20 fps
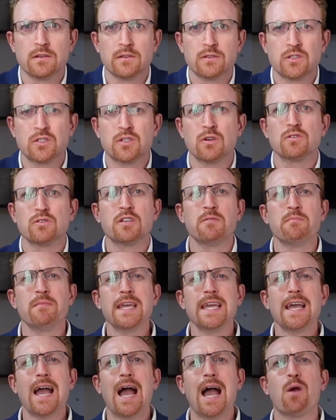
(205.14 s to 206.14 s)
So to
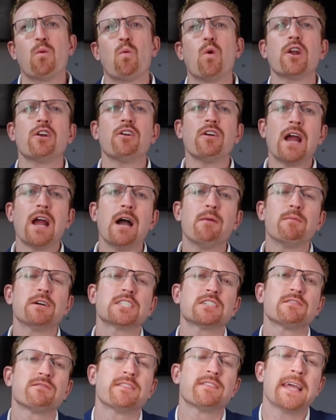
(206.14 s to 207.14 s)
me, I wonder how
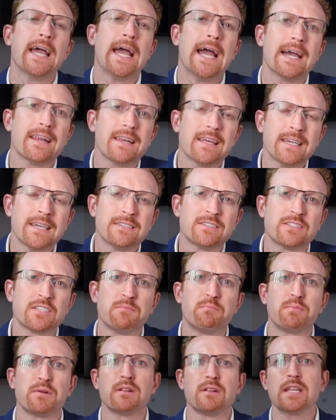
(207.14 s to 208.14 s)
much of that is
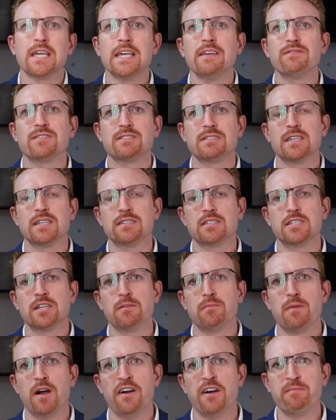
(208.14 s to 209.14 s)
the belief
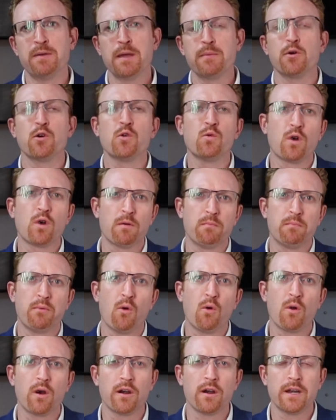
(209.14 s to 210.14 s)
system of people who are
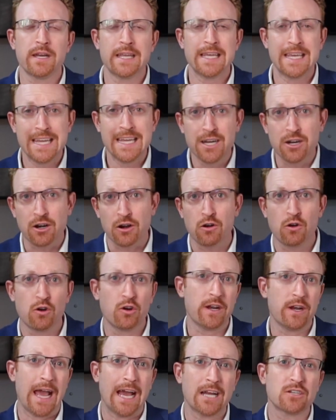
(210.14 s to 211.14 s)
born here,
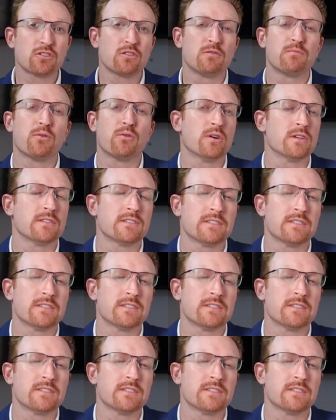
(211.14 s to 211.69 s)
or natural born